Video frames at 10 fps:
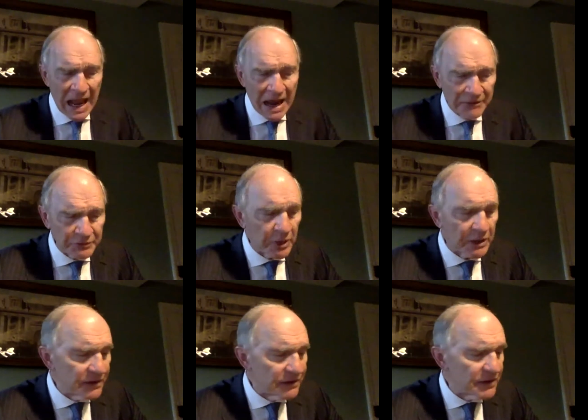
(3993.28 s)
after one
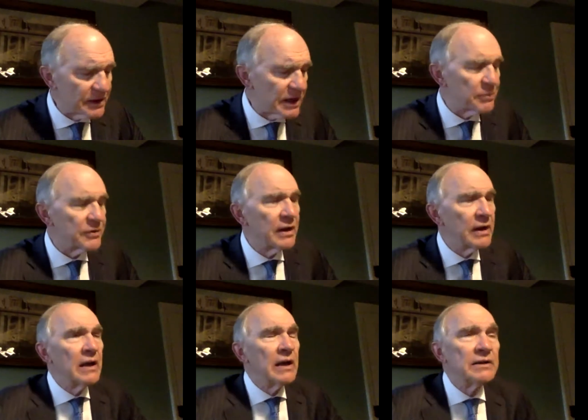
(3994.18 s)
of these attempts
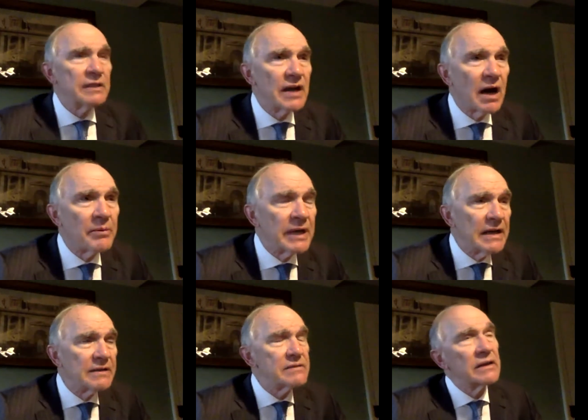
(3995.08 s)
to
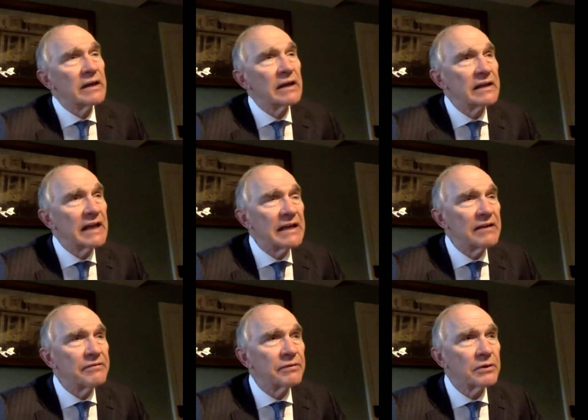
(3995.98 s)
nominate
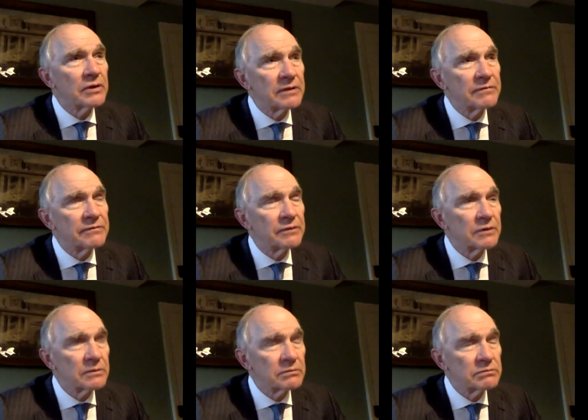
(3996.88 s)
Gandhi for a
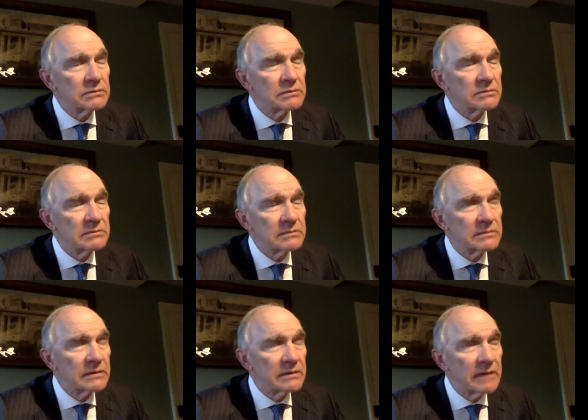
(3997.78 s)
full
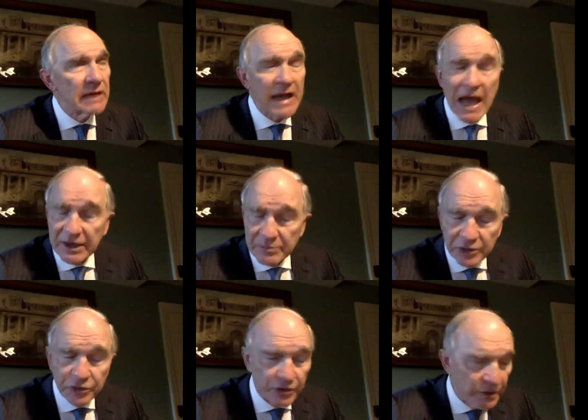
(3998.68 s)

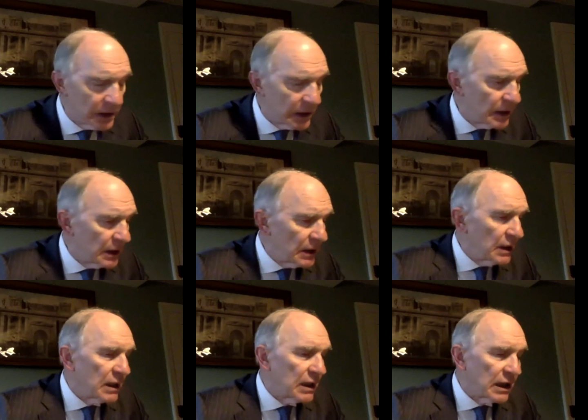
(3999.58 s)
academician,
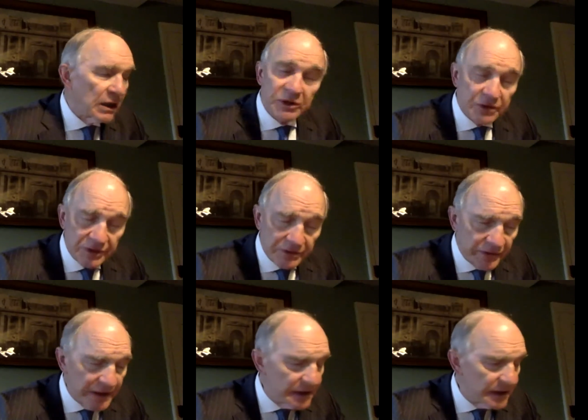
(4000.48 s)
which is
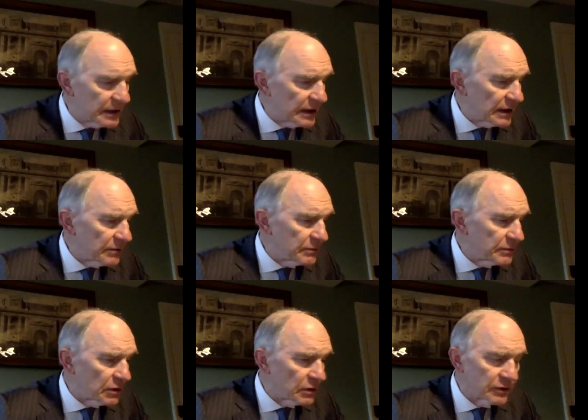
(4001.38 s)
defeated,
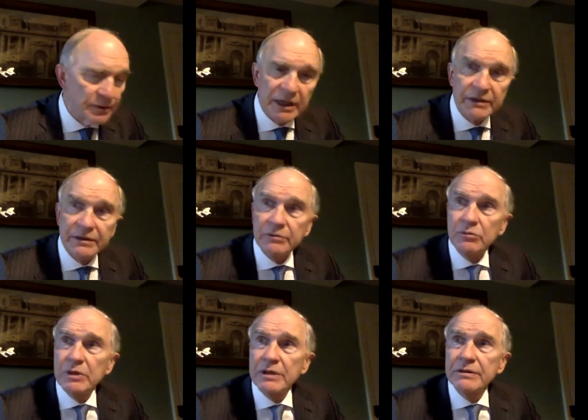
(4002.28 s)
talks about it
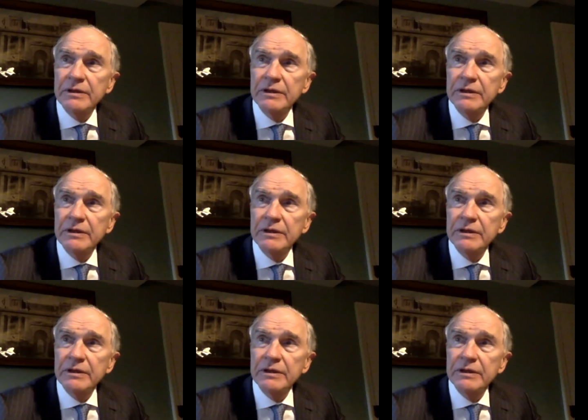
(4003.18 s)
with,